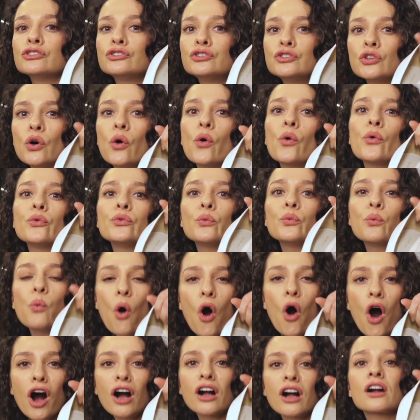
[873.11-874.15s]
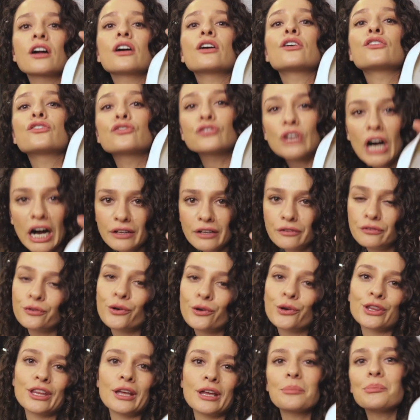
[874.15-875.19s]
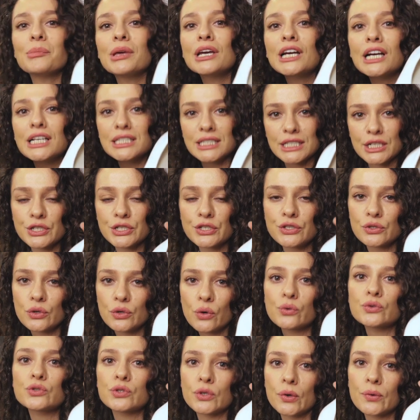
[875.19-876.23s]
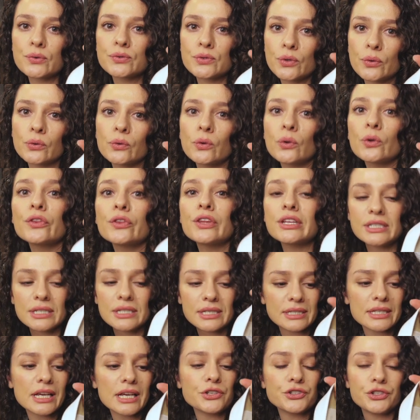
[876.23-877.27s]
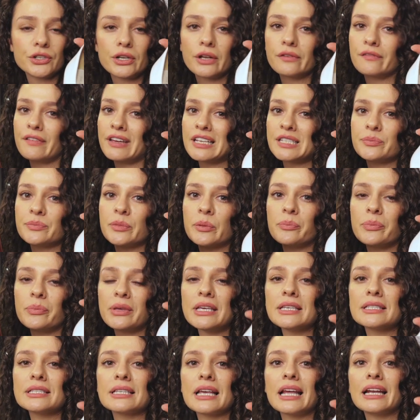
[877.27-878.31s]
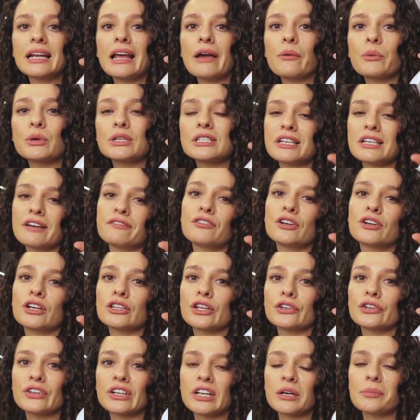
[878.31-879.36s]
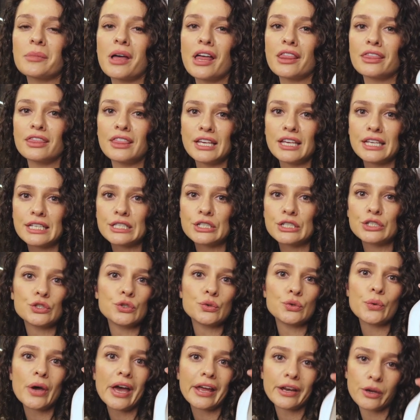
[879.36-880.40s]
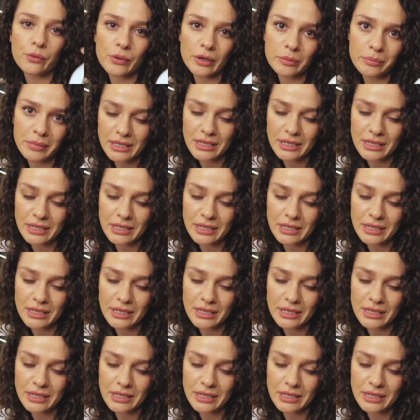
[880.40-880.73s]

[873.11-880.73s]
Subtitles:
don't run for them because they're so cool. This is such an investment piece, and I would definitely recommend these to anyone,